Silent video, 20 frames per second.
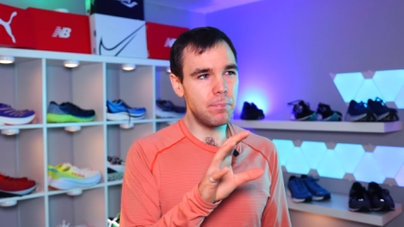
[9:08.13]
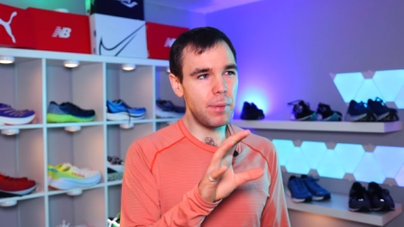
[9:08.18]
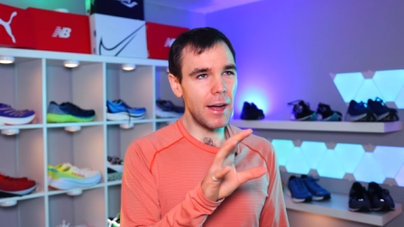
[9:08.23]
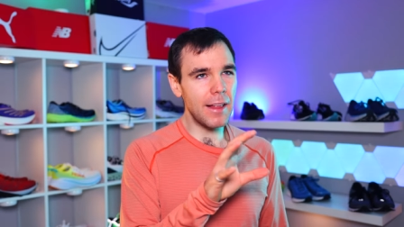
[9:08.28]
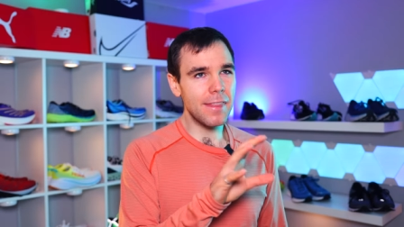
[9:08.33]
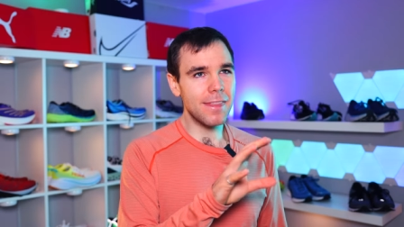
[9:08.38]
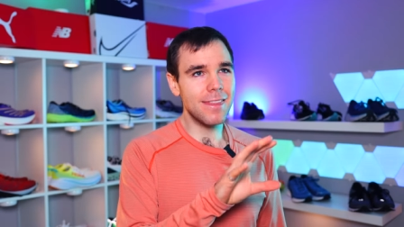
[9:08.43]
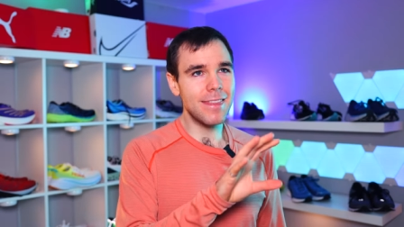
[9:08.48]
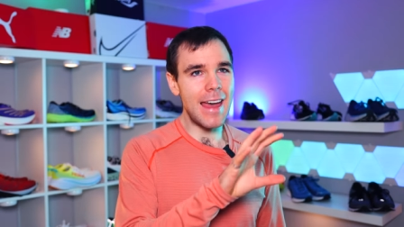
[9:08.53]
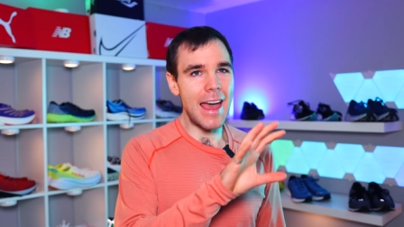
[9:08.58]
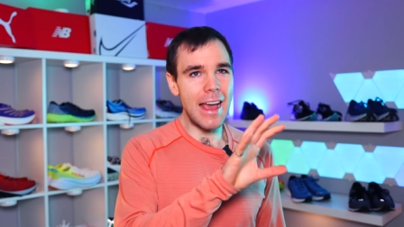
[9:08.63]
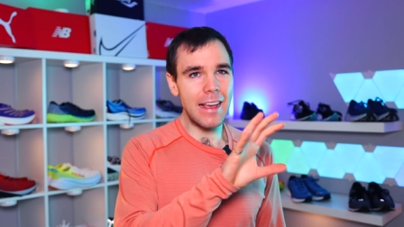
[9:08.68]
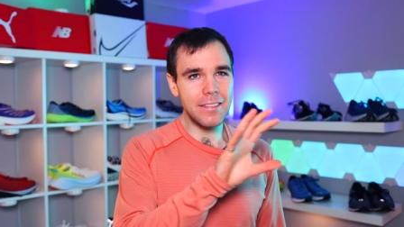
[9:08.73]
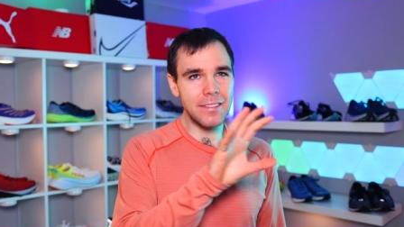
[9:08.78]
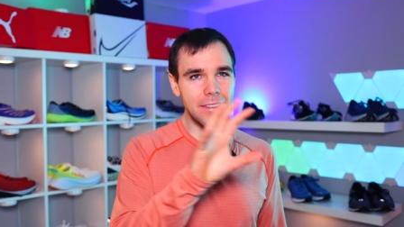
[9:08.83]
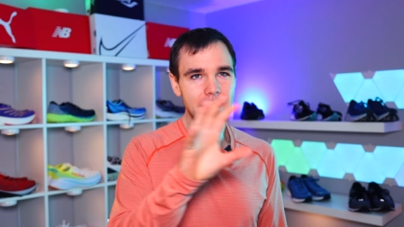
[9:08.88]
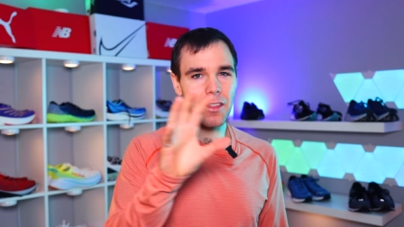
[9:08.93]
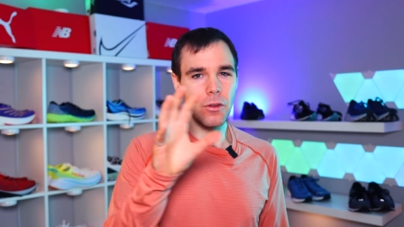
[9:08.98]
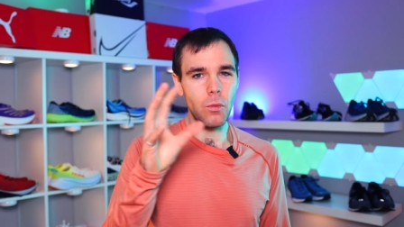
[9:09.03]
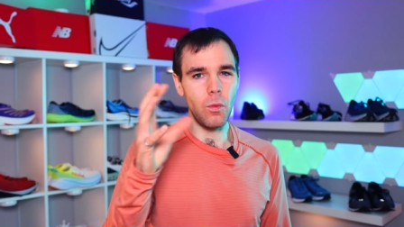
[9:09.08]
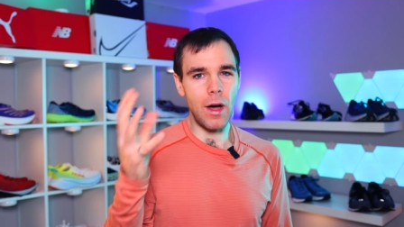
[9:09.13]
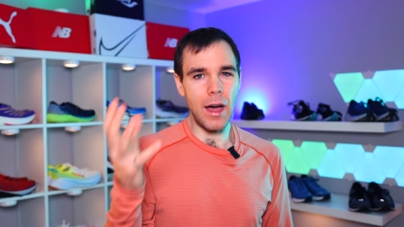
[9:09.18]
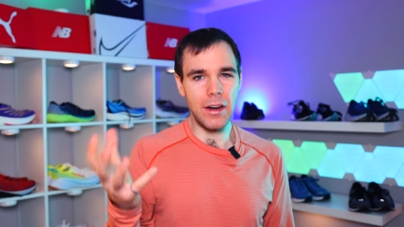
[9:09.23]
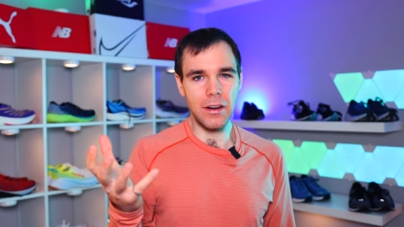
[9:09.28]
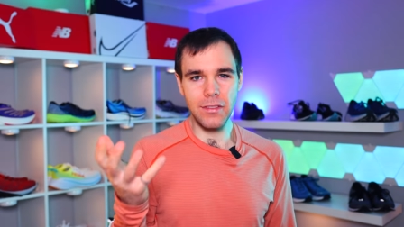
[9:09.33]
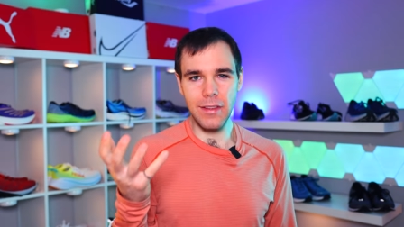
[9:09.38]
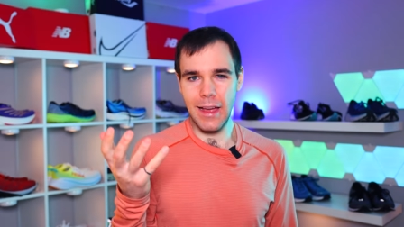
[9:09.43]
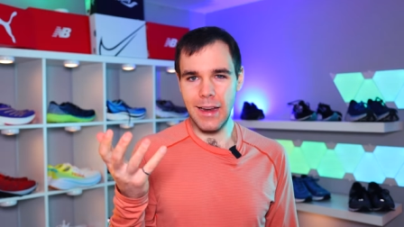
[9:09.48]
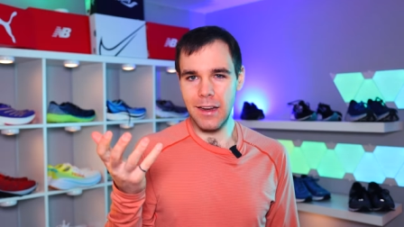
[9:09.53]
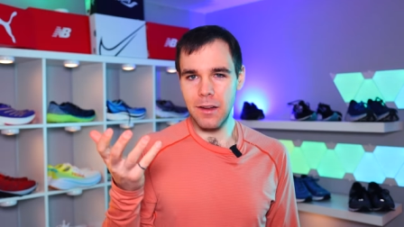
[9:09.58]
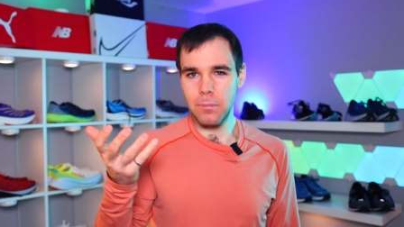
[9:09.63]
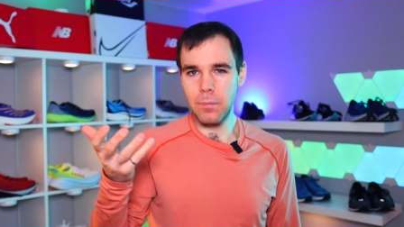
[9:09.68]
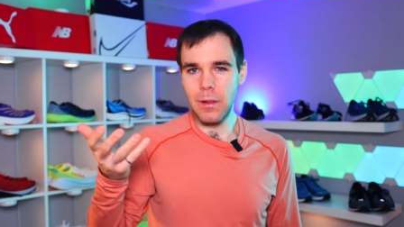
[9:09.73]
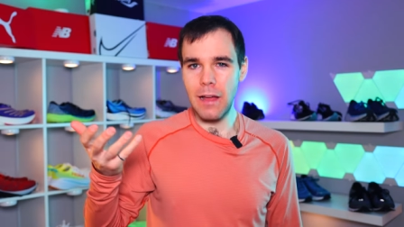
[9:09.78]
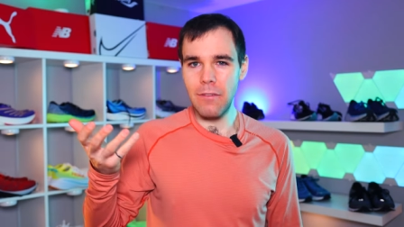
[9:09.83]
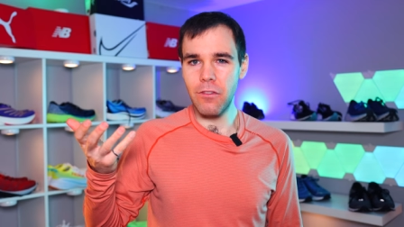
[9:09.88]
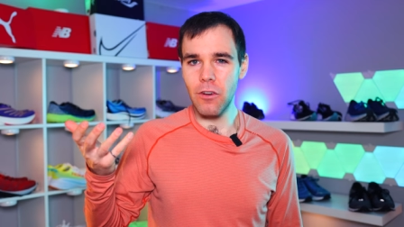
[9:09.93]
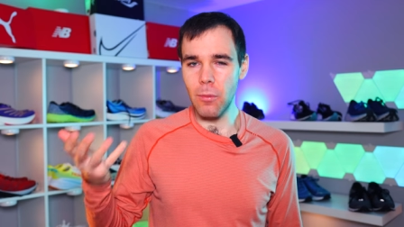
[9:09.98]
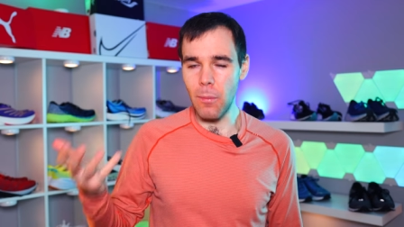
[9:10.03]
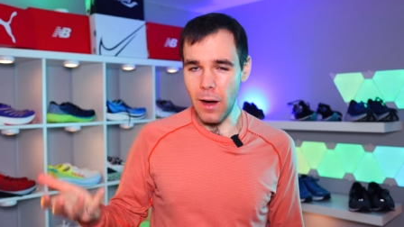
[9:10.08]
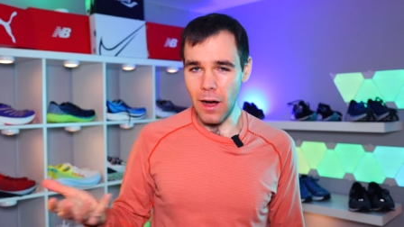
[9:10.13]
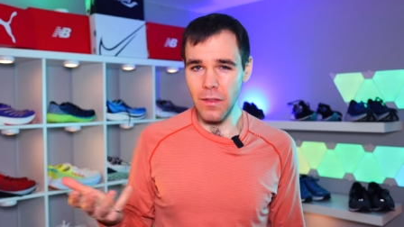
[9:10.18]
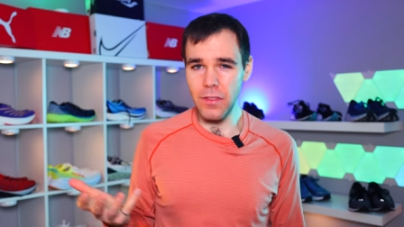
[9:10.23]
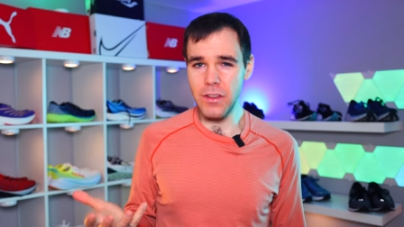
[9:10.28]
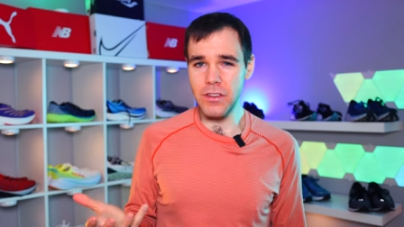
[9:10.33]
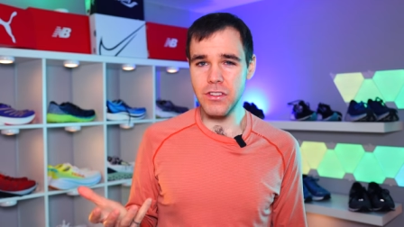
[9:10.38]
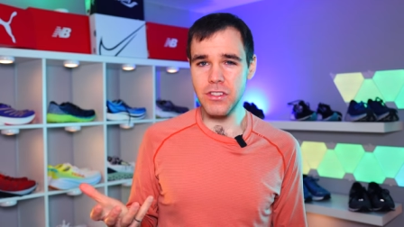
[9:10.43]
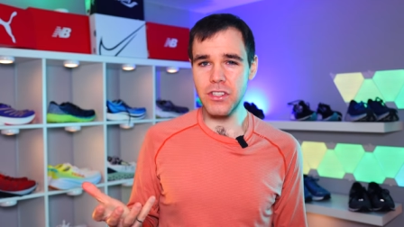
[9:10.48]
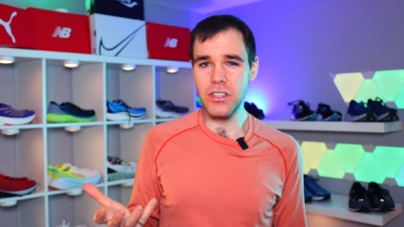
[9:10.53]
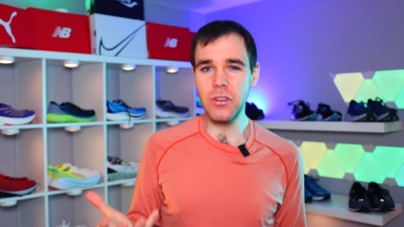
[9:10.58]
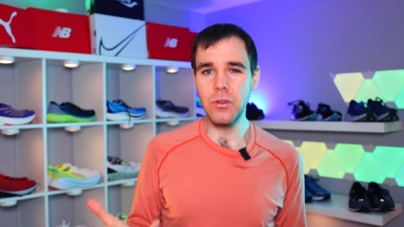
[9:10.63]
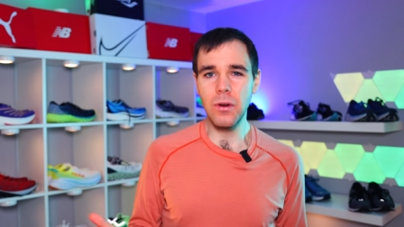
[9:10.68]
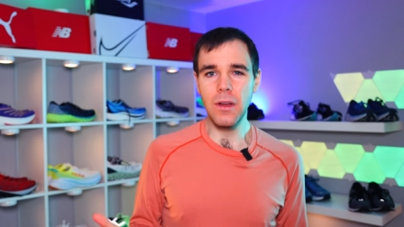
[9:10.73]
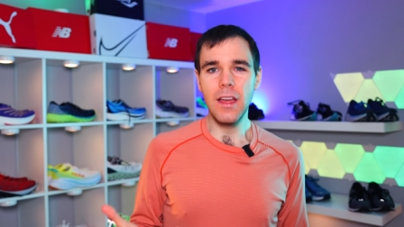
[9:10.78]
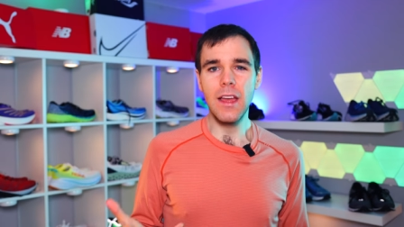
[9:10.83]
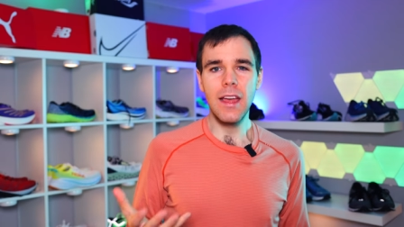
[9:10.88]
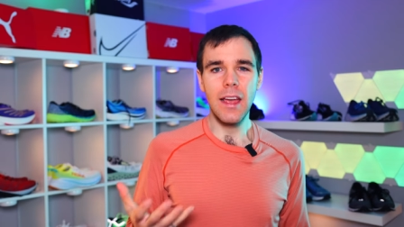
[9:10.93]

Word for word: but thanks to the wider landing platform on this shoe,